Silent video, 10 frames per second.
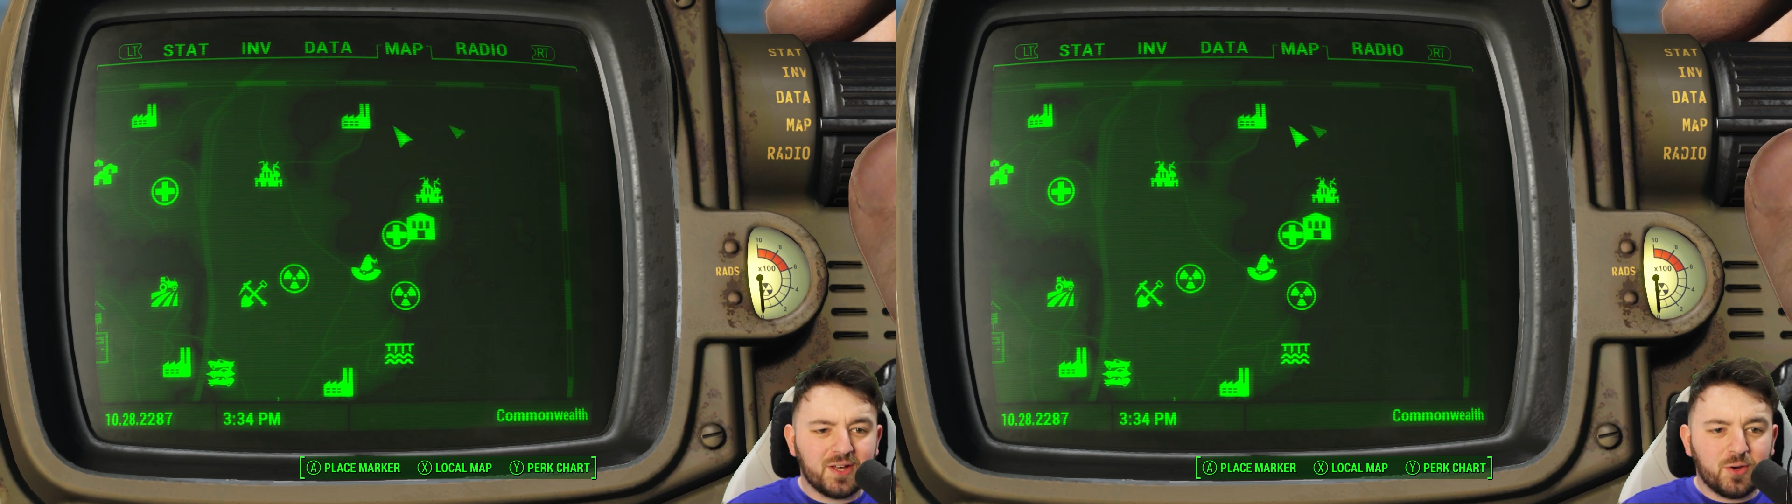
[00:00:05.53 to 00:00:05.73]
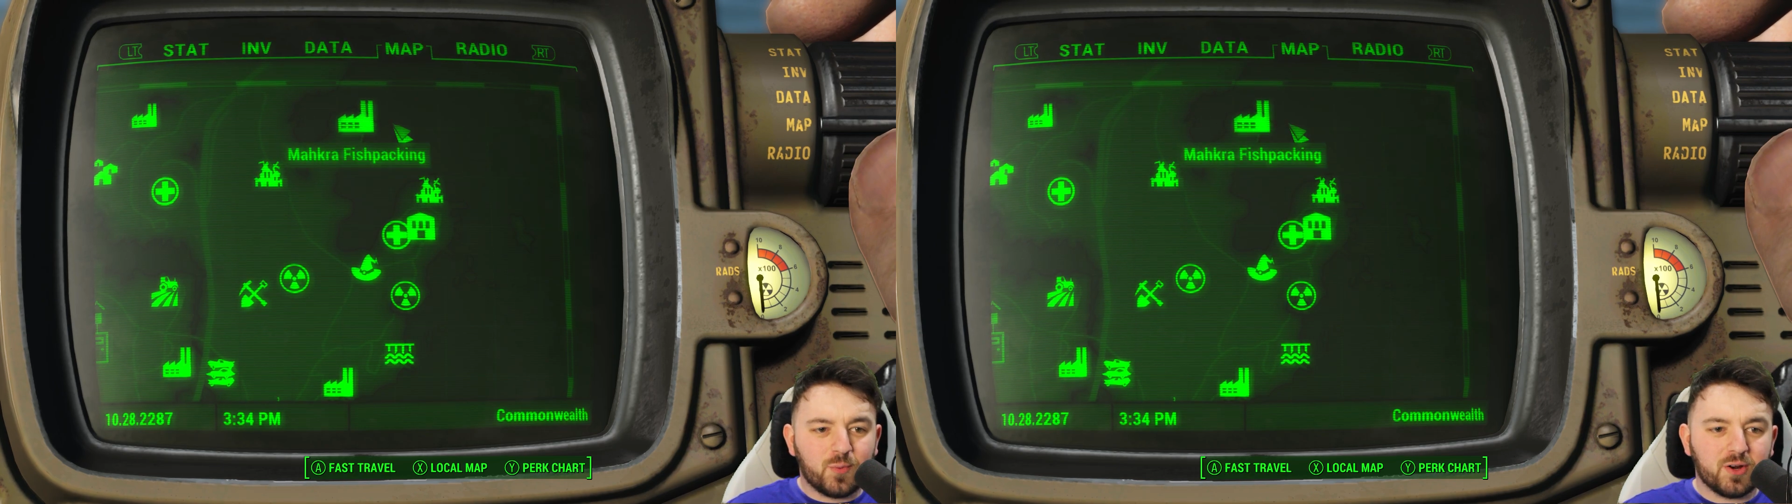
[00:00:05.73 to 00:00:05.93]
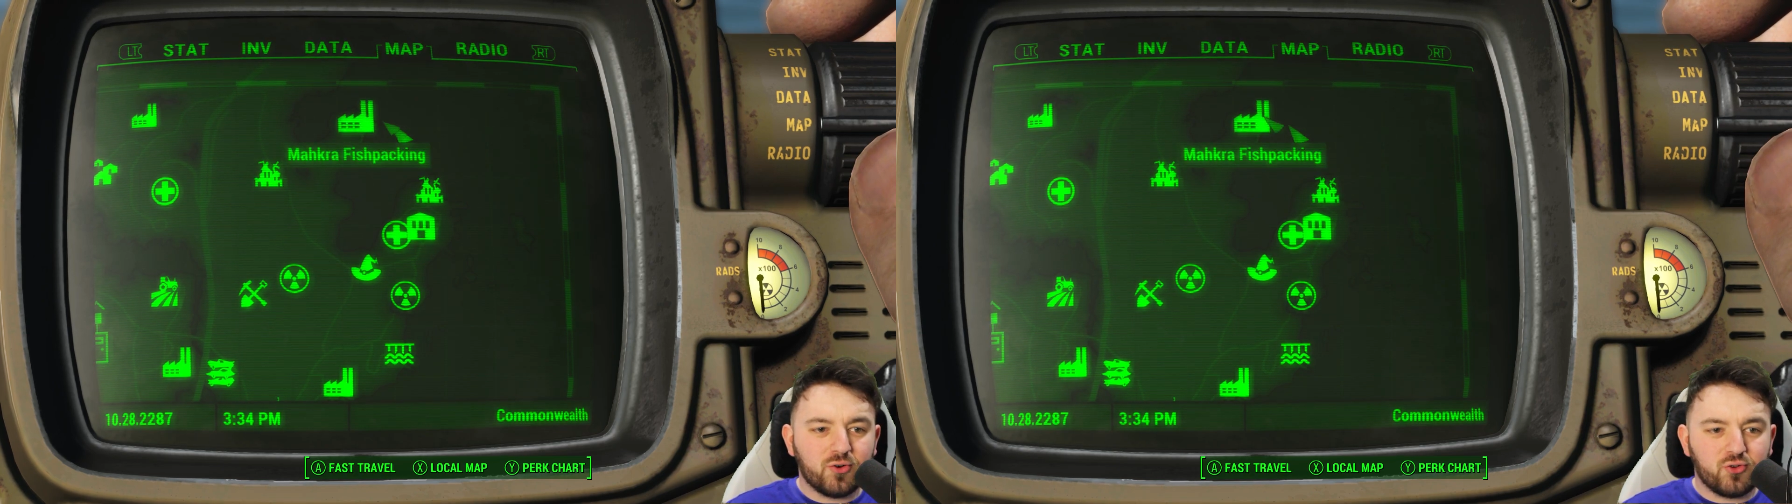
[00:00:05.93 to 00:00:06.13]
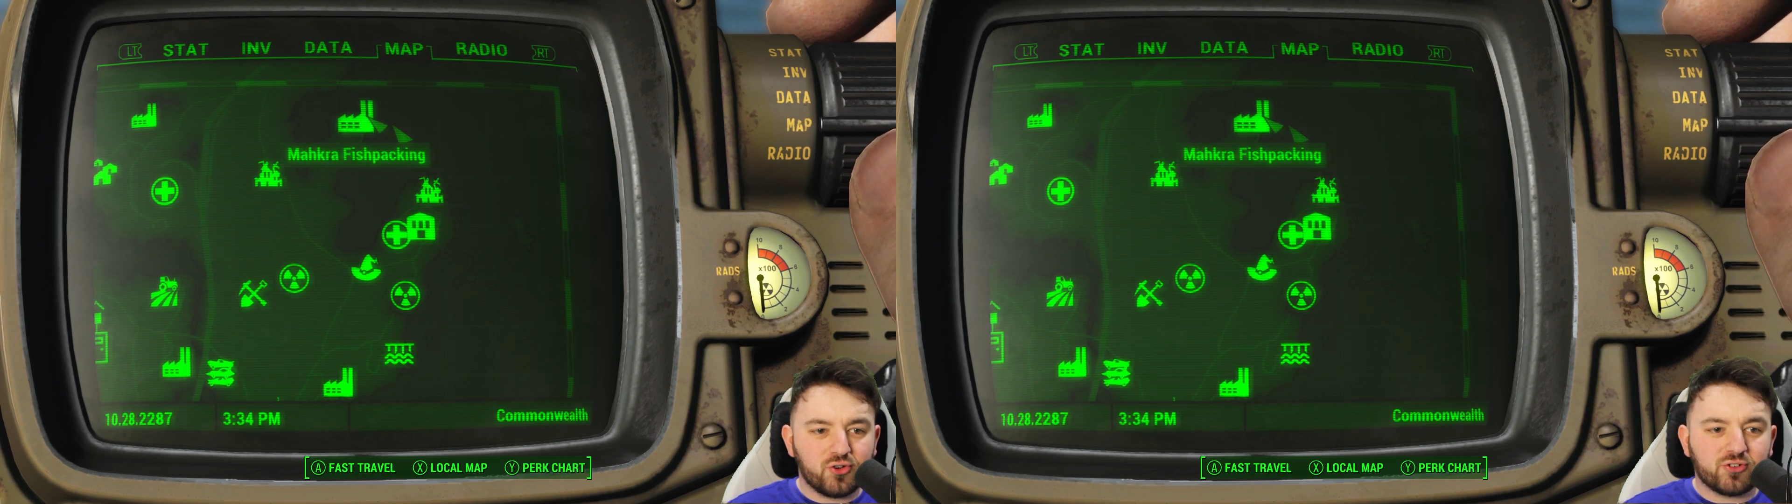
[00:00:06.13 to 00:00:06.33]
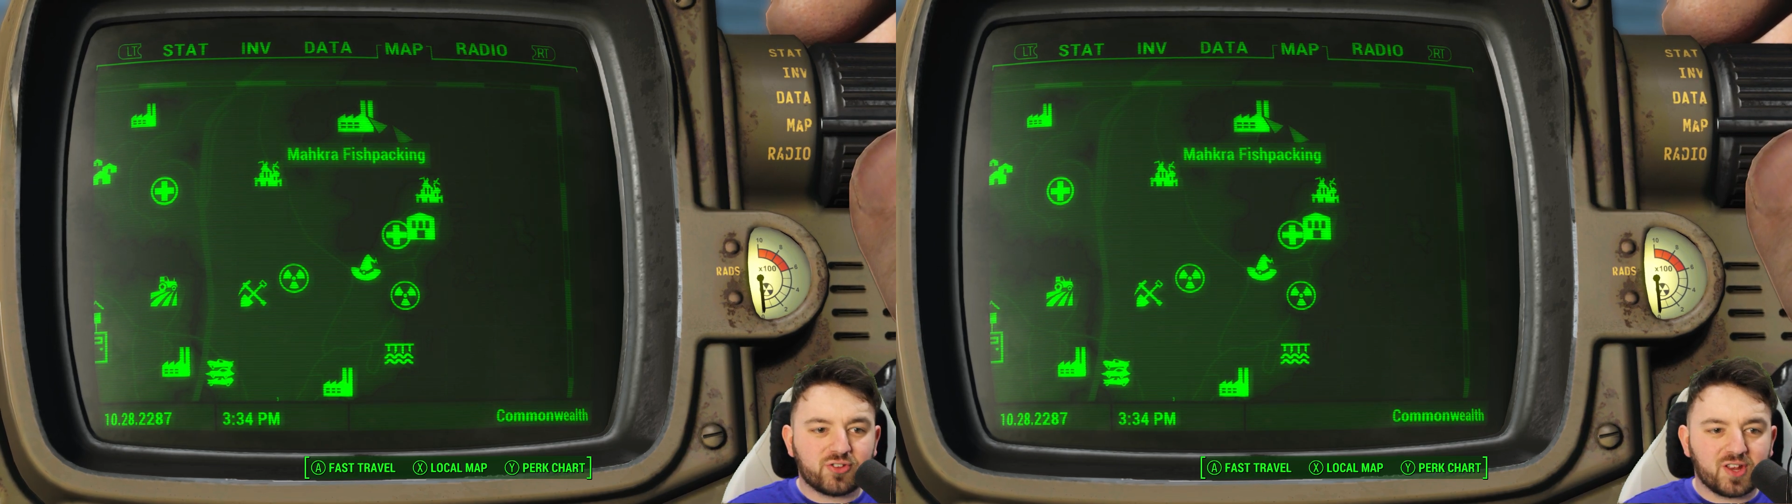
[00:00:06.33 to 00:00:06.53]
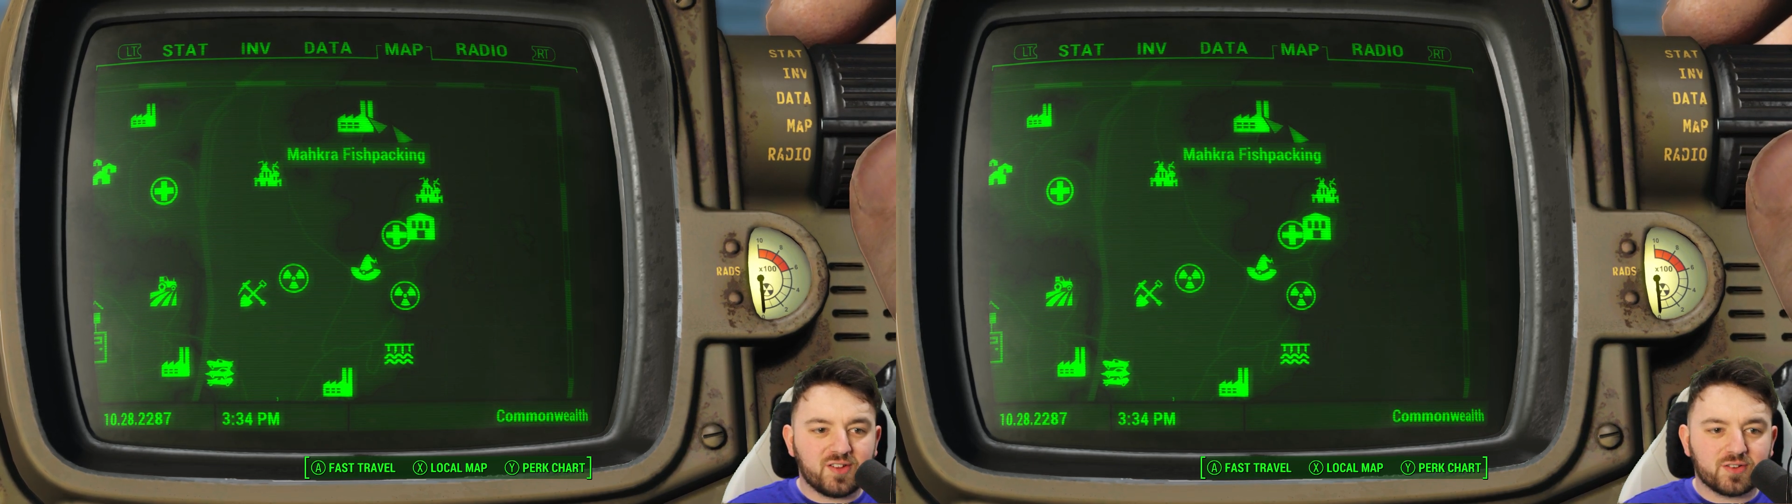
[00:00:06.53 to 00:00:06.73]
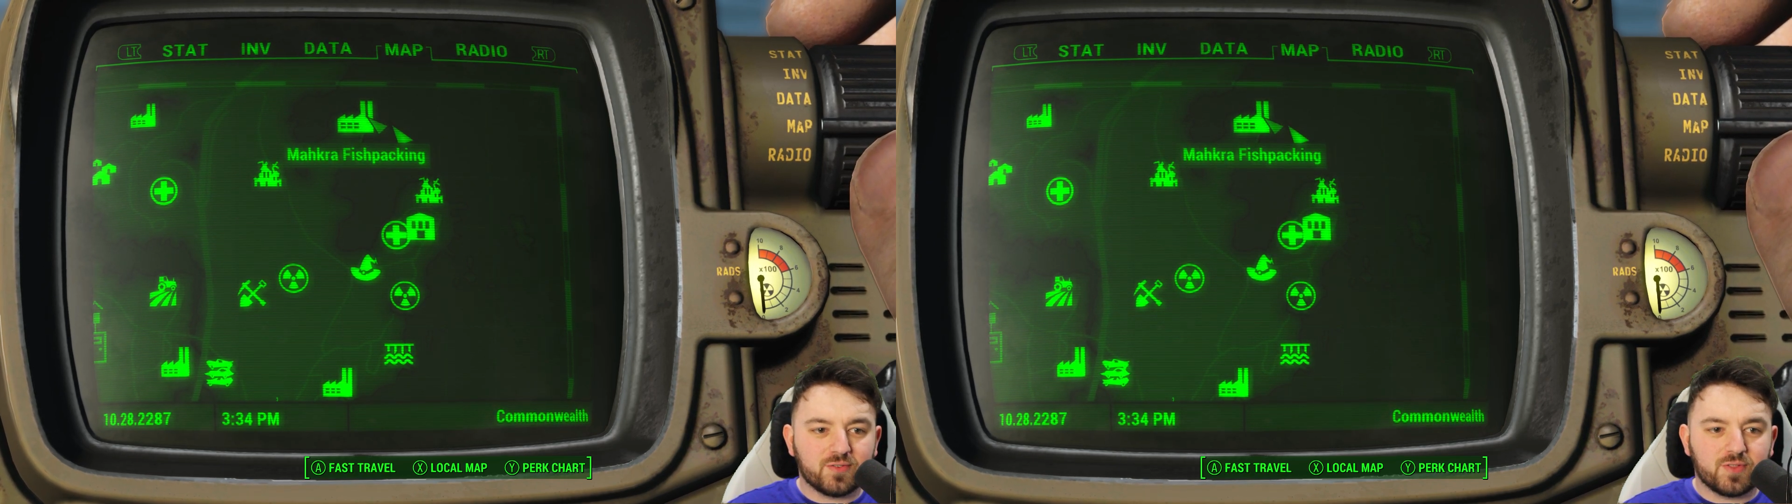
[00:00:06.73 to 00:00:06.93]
we are just east of